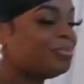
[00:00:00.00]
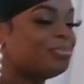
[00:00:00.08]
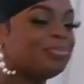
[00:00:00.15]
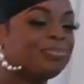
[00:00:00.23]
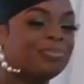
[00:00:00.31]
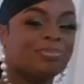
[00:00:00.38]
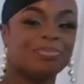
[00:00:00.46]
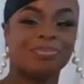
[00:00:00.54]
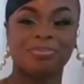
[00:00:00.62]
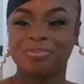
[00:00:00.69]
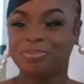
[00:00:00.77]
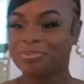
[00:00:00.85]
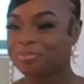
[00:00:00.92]

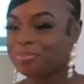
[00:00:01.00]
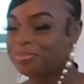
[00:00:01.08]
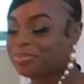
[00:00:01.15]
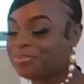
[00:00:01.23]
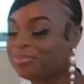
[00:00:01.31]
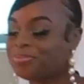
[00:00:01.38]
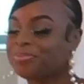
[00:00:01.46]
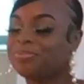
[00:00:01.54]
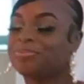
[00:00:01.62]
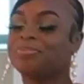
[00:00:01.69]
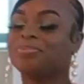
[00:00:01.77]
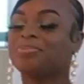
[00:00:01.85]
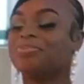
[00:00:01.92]

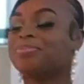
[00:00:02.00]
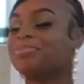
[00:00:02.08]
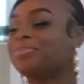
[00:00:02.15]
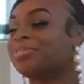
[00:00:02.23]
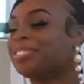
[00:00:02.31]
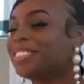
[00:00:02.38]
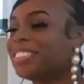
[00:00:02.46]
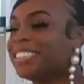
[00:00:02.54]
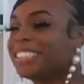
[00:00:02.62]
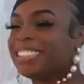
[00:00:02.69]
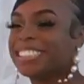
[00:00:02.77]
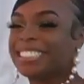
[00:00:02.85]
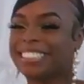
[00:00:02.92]

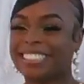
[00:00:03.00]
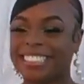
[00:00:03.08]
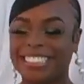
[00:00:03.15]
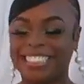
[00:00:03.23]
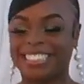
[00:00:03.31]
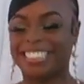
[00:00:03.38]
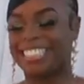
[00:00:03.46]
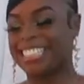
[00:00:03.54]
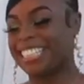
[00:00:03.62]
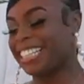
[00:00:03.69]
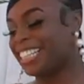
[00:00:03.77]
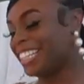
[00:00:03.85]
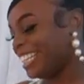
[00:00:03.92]

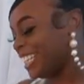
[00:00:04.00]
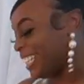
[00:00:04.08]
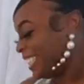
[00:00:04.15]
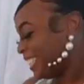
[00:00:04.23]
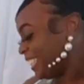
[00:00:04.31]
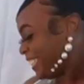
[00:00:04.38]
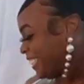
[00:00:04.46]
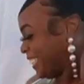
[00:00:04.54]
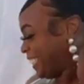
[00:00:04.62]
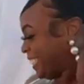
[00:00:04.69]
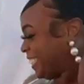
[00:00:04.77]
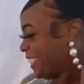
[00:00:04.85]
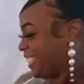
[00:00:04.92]

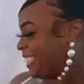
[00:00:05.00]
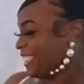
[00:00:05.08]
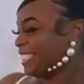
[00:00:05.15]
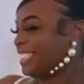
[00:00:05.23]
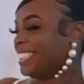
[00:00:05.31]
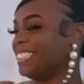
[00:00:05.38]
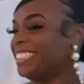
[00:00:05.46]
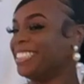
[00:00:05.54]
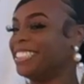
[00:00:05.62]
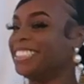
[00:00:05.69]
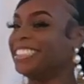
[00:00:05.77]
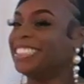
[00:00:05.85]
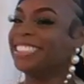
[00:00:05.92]

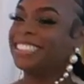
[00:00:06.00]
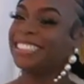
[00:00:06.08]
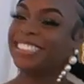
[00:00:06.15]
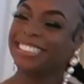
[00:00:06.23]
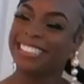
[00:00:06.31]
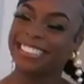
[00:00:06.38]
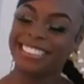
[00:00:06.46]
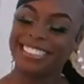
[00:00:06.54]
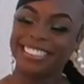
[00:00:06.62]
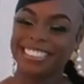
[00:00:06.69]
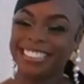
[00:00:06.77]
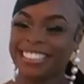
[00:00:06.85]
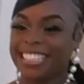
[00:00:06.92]

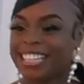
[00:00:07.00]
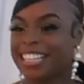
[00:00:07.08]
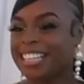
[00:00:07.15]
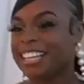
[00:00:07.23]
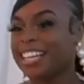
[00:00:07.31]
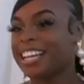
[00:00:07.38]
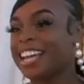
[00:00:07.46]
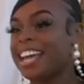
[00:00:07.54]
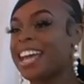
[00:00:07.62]
[no speech]